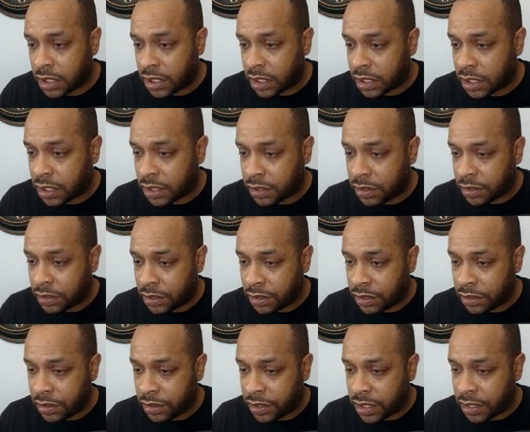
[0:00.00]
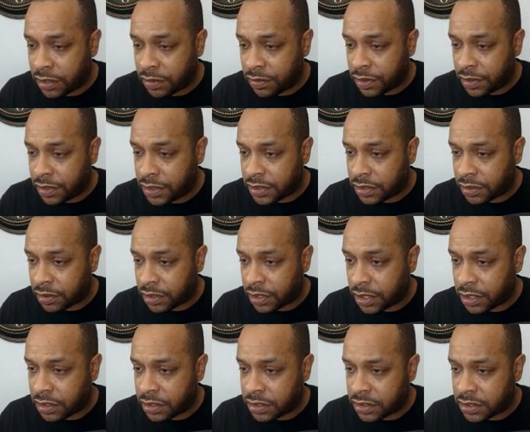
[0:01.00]
And you can't really,
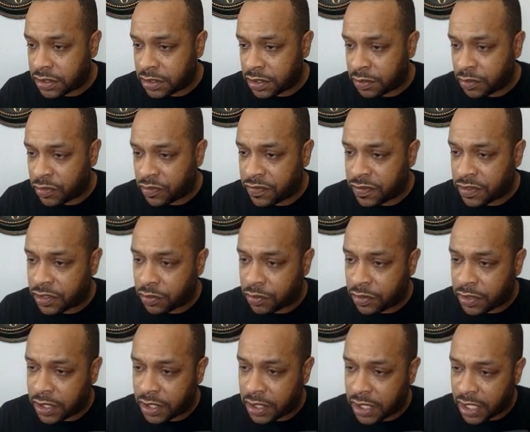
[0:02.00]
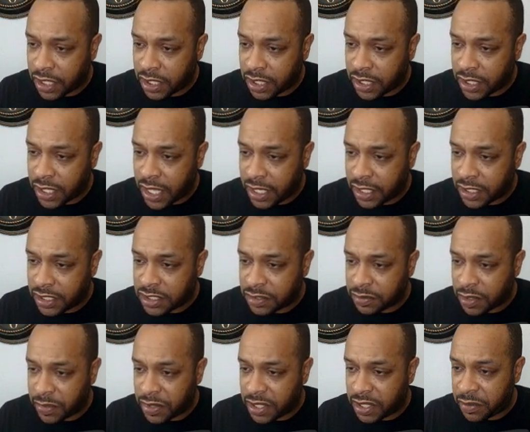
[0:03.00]
okay, you can see it move out the way. I can add it
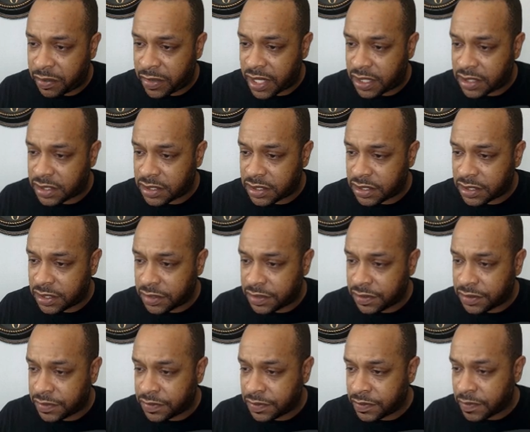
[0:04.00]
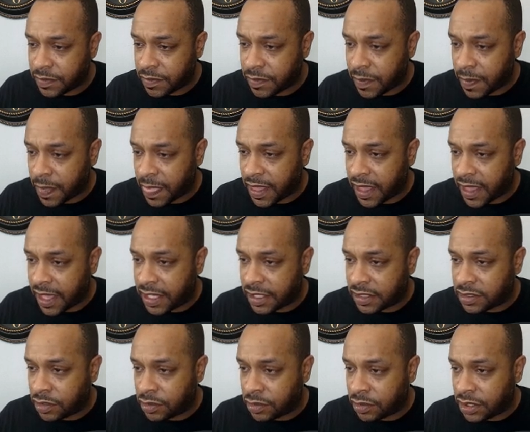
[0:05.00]
to my MetaMask.
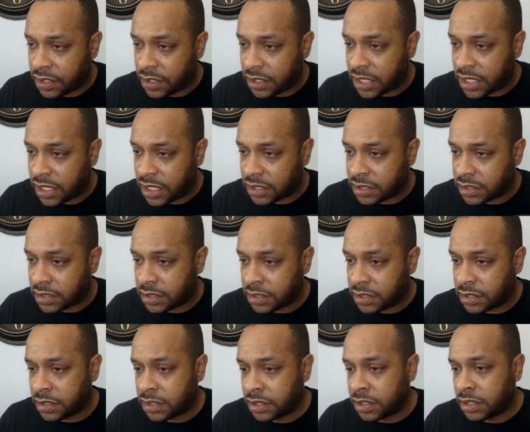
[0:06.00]
Add token? Yes.